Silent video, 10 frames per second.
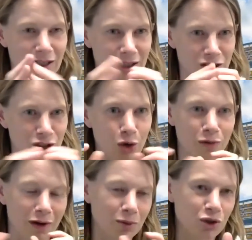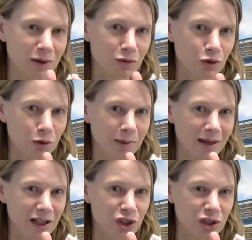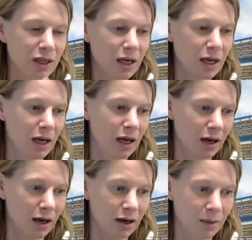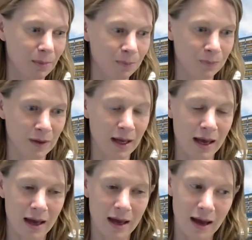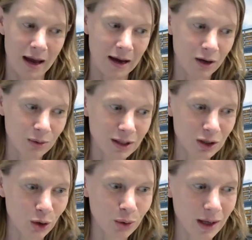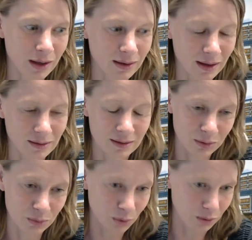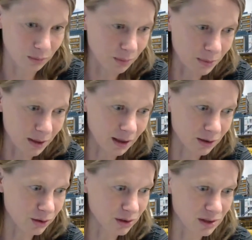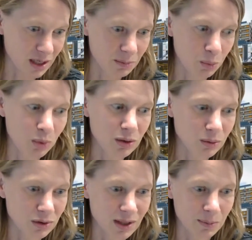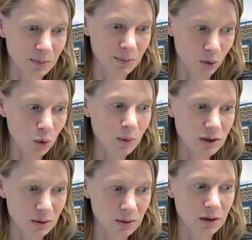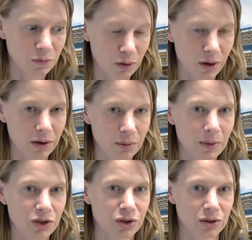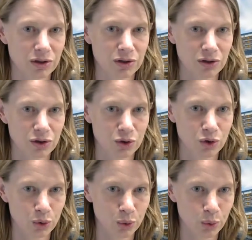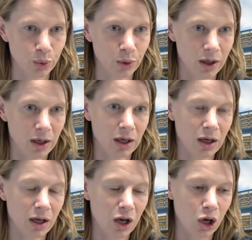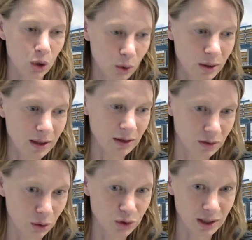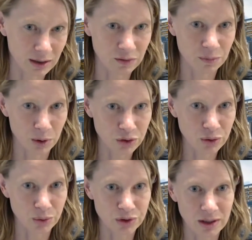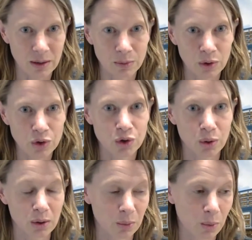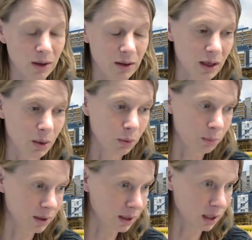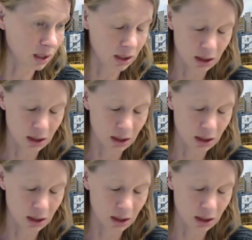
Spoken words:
it's not a very straightforward relation. I only know that well, Pierre does the same and we do the same. We're always looking for other measures to look at those active muscles, and I'm not sure whether that will be